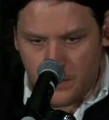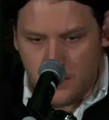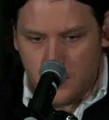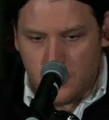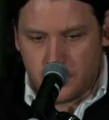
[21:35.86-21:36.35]

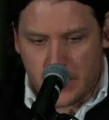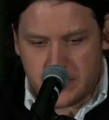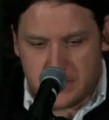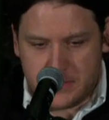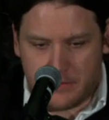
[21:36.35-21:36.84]

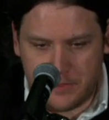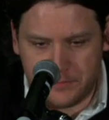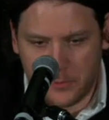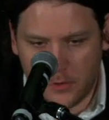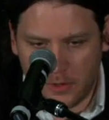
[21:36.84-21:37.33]

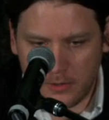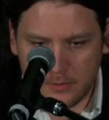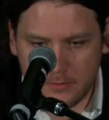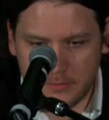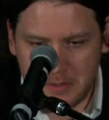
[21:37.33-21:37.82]
1974,
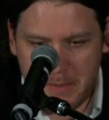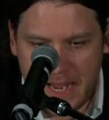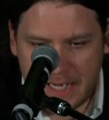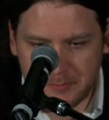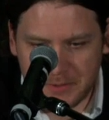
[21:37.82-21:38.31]
The
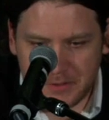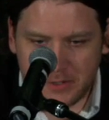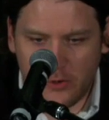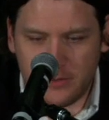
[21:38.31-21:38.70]
Man with the Golden